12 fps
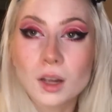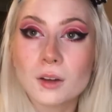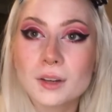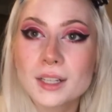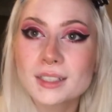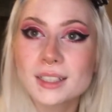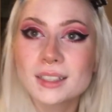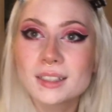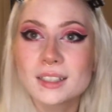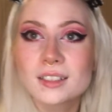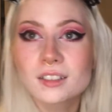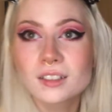All right,
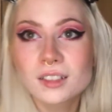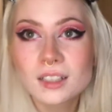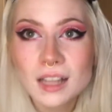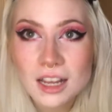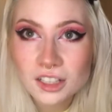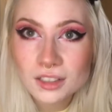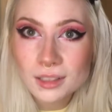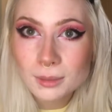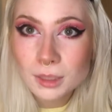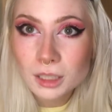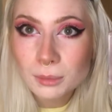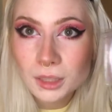and these are the lashes
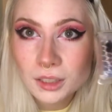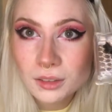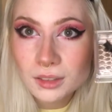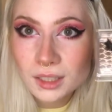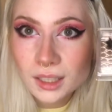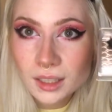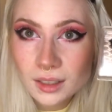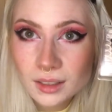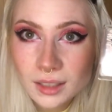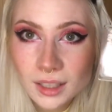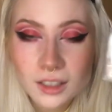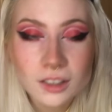I'm gonna be
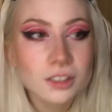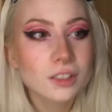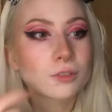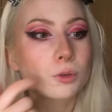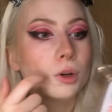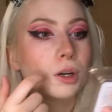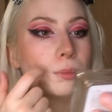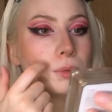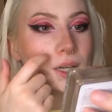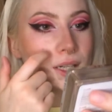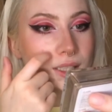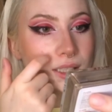using. They're Sephora
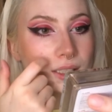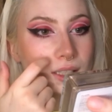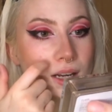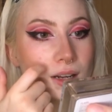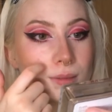brand,